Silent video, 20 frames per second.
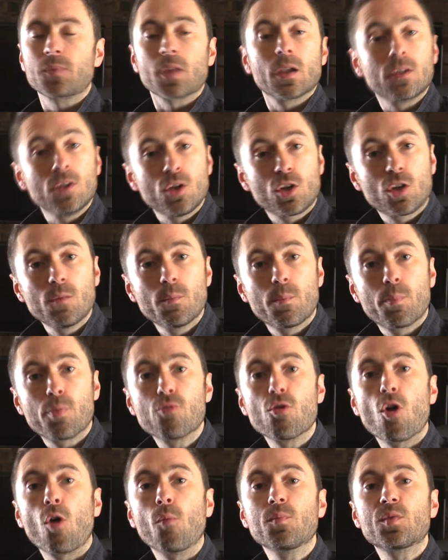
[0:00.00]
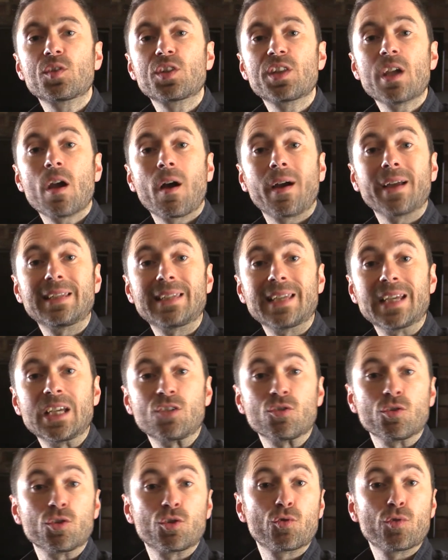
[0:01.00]
You can prompt the ideas
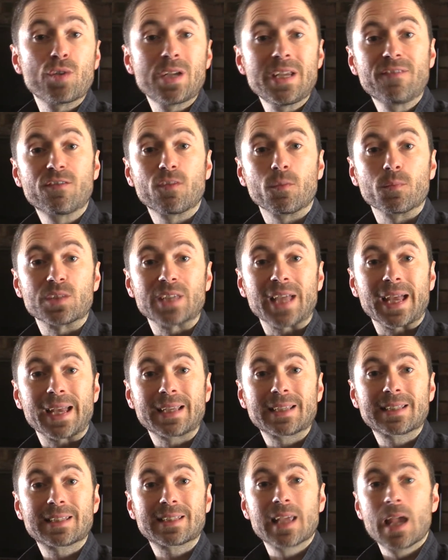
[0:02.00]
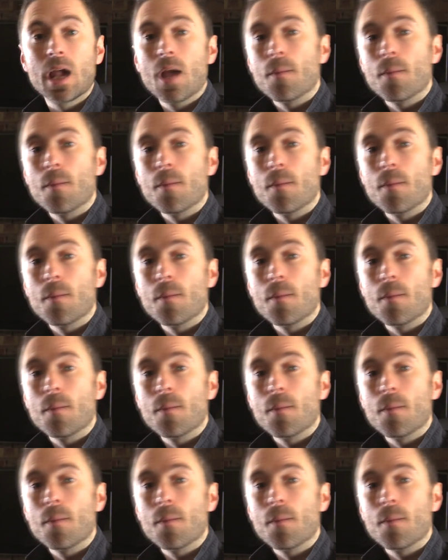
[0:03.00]
retrieved from texts